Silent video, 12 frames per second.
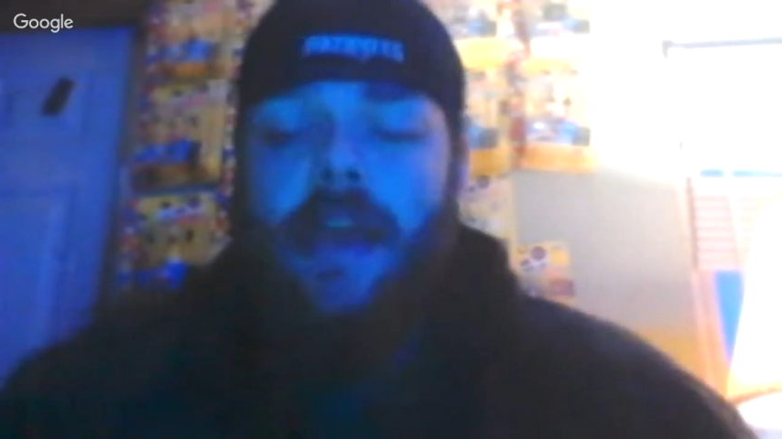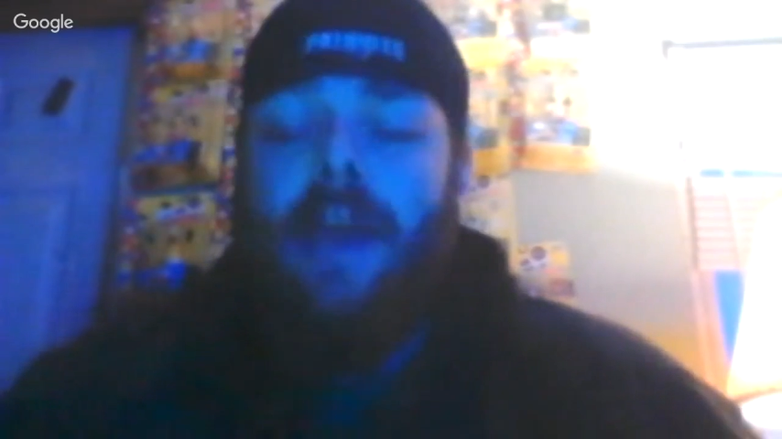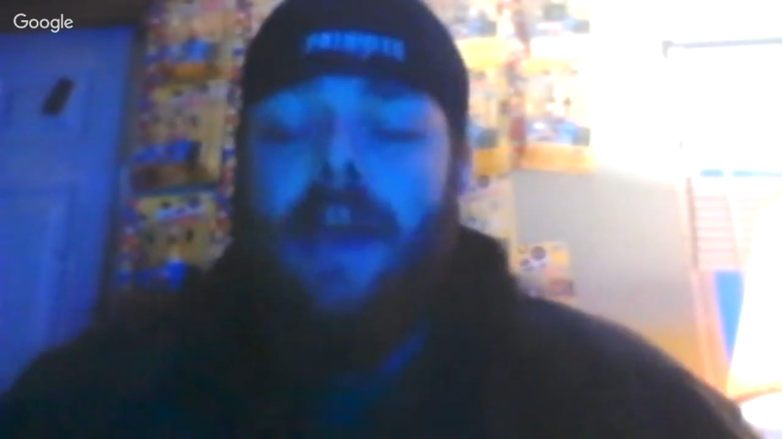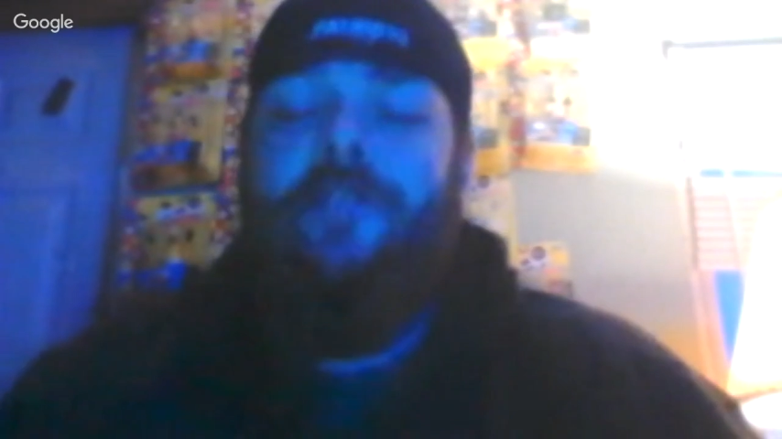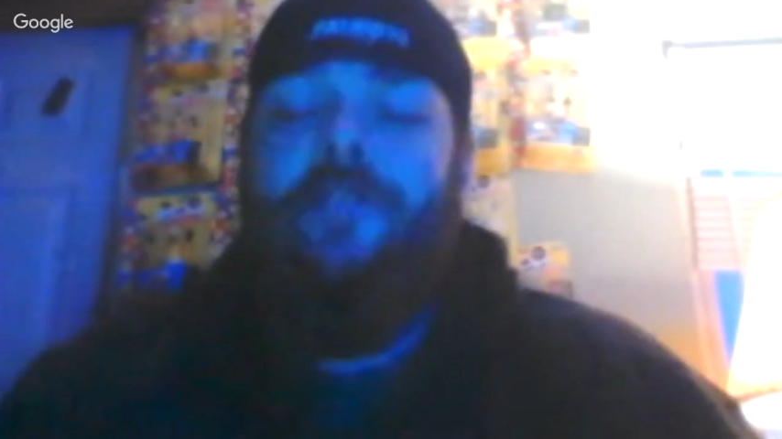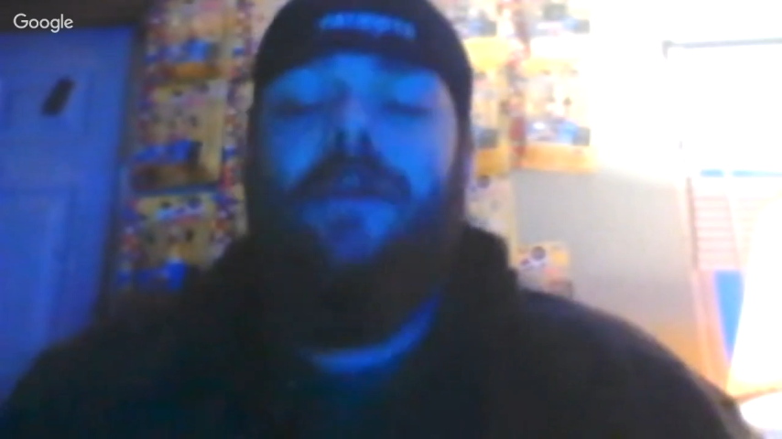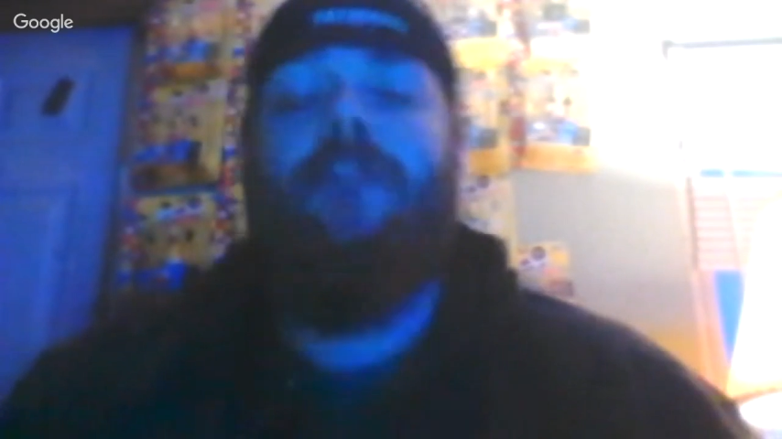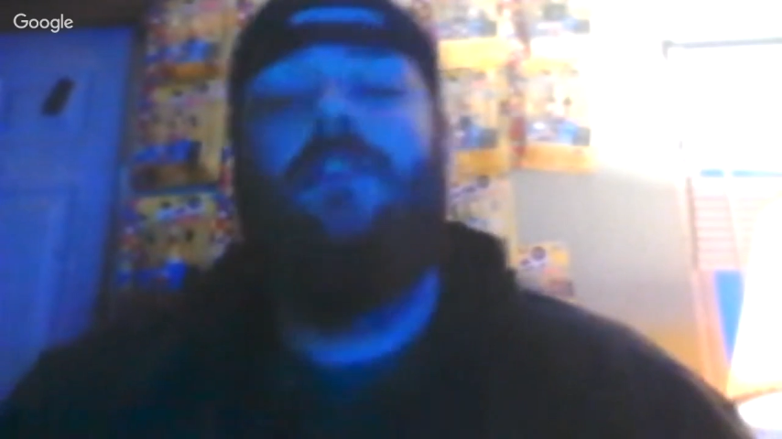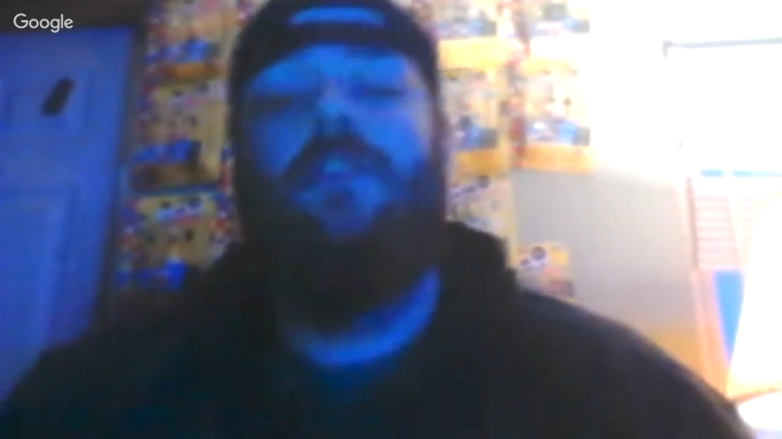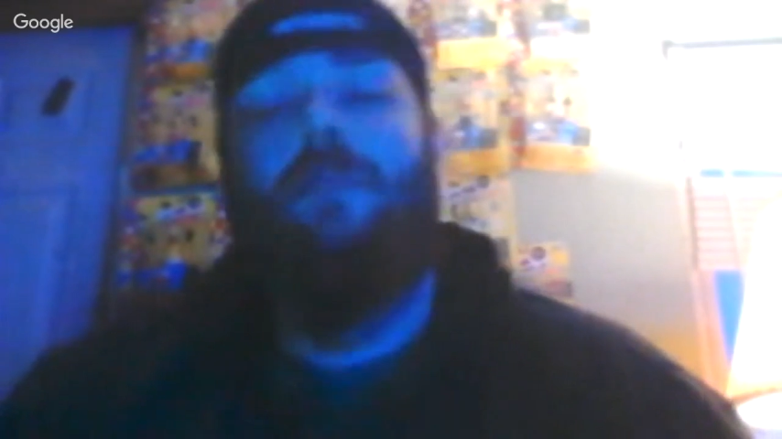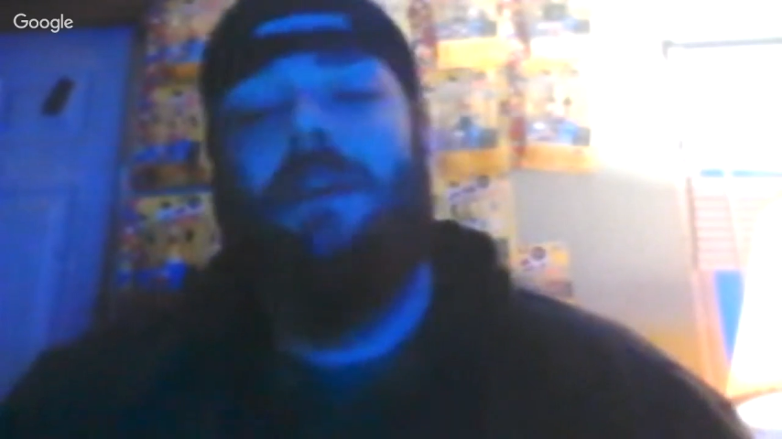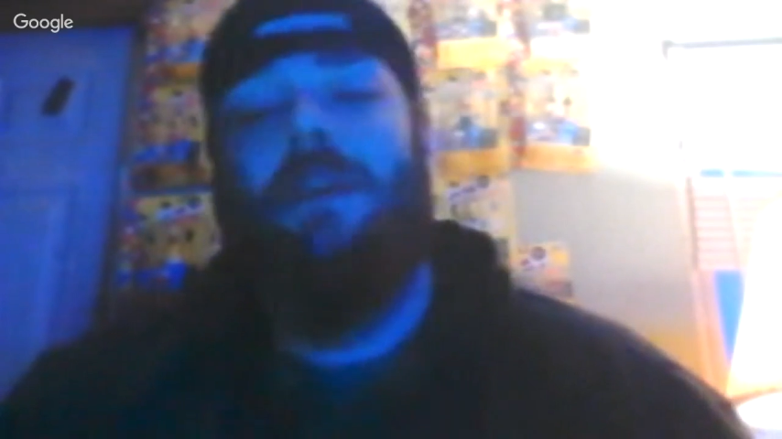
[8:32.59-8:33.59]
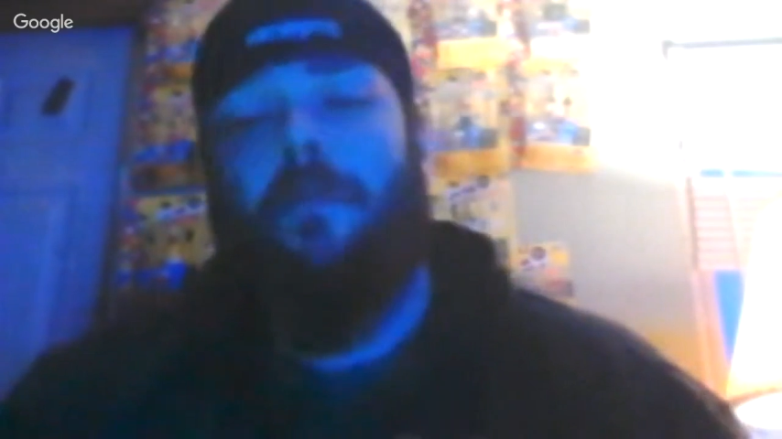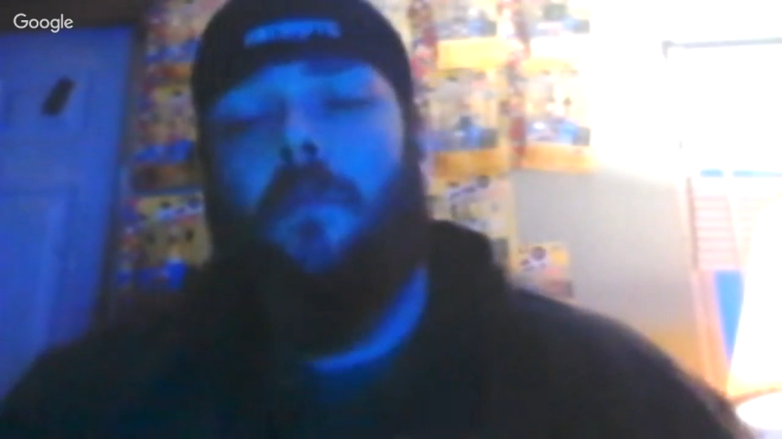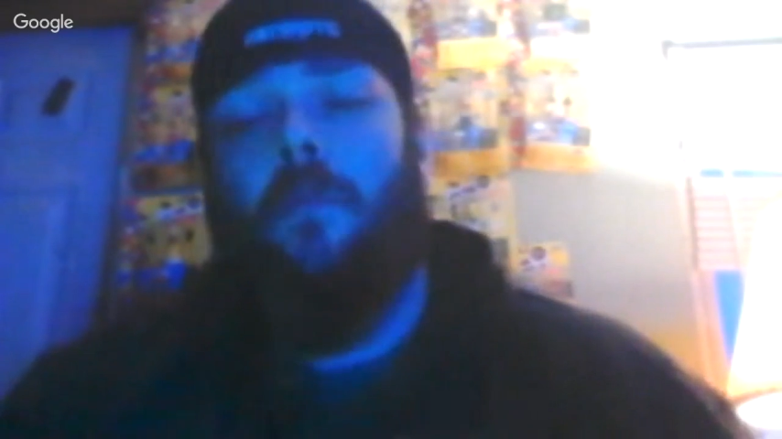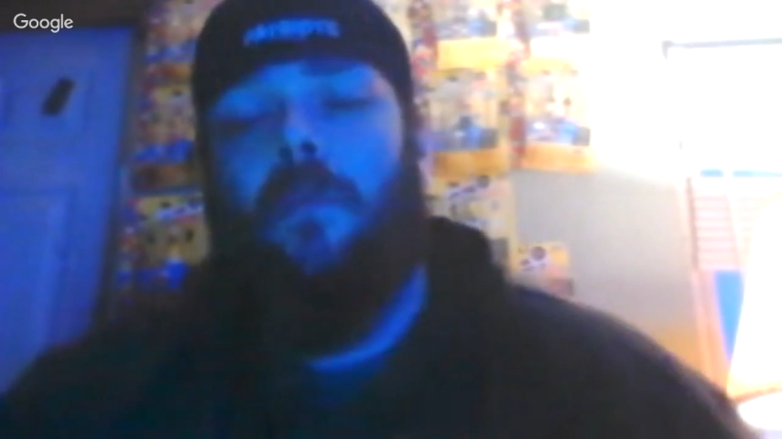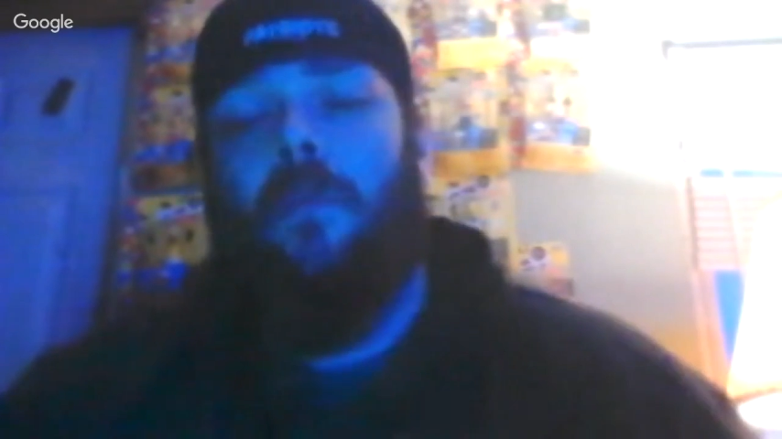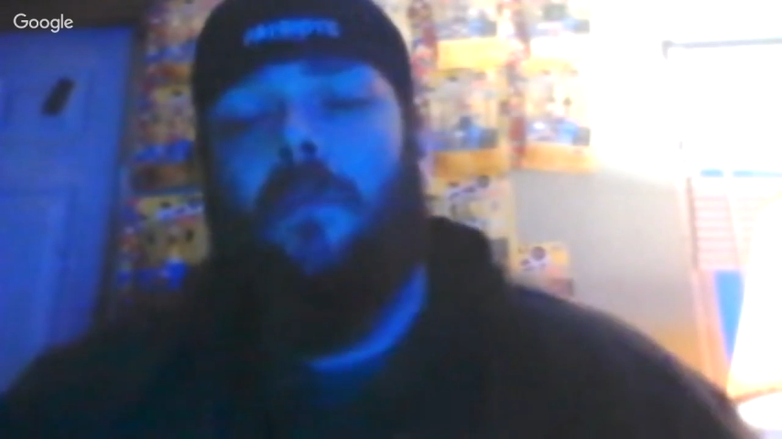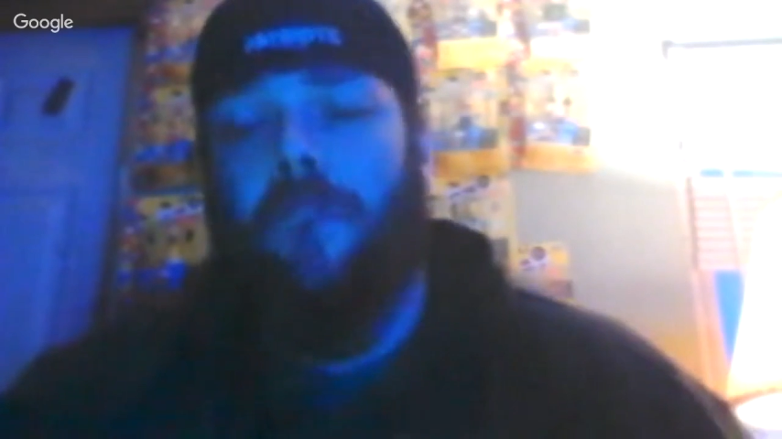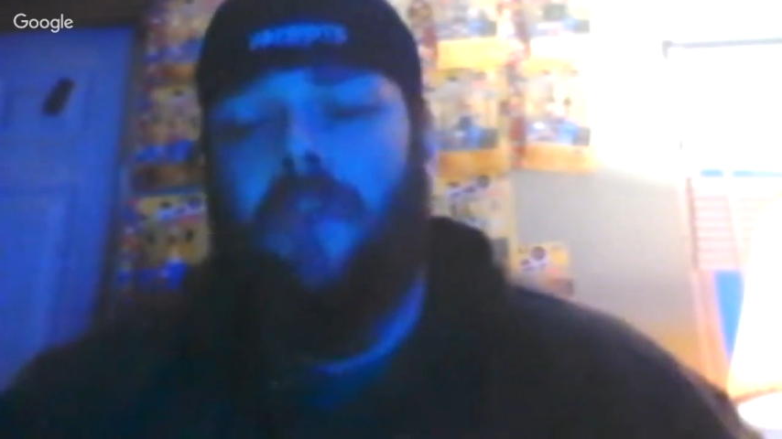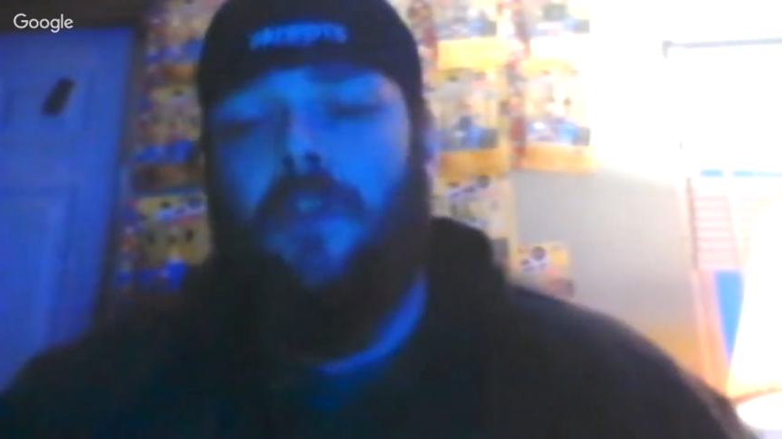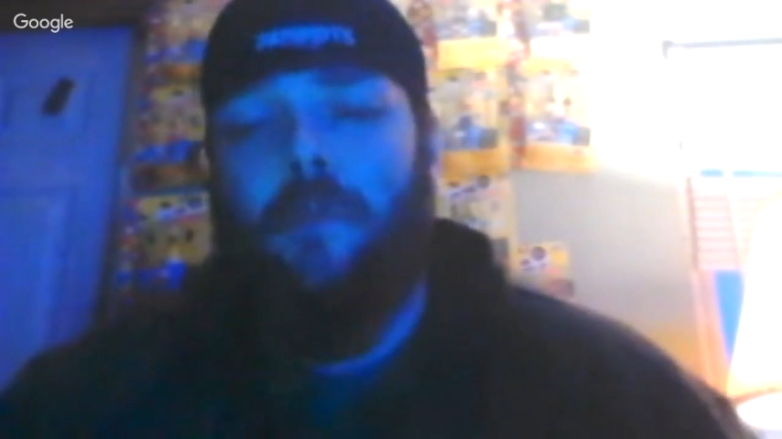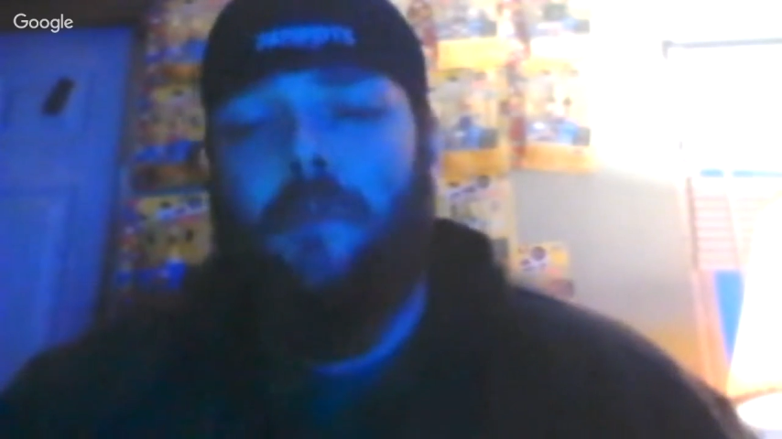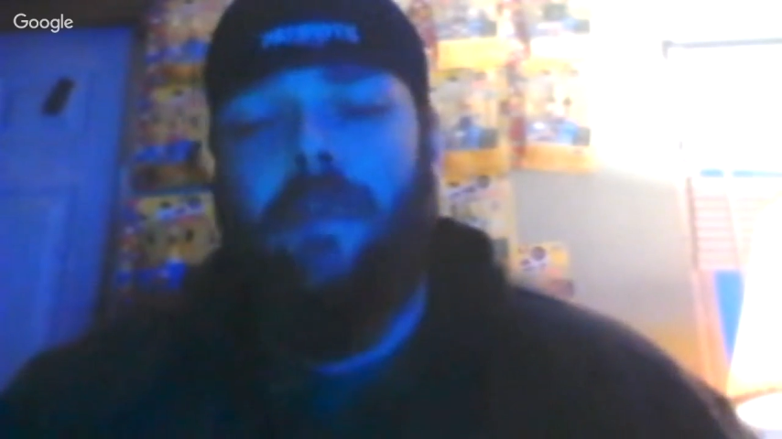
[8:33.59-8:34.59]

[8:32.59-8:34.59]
how the fuck do you become more of a heel